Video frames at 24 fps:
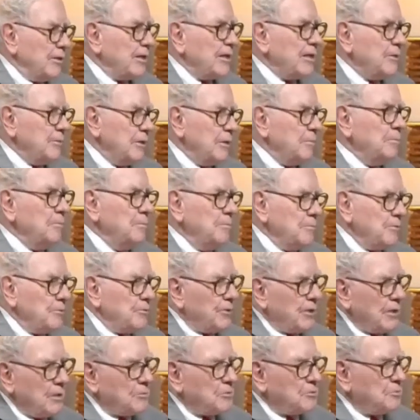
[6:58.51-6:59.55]
And then I read
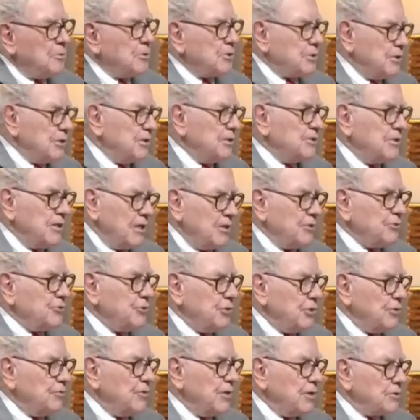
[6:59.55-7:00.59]
Graham's book, The
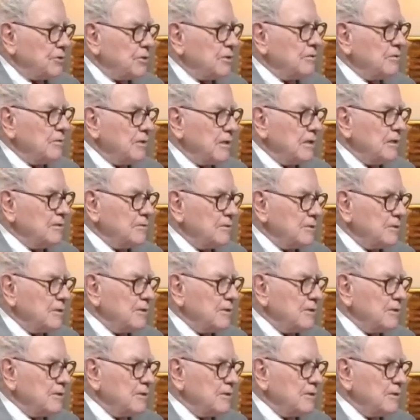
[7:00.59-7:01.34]
Intelligent Investor, when I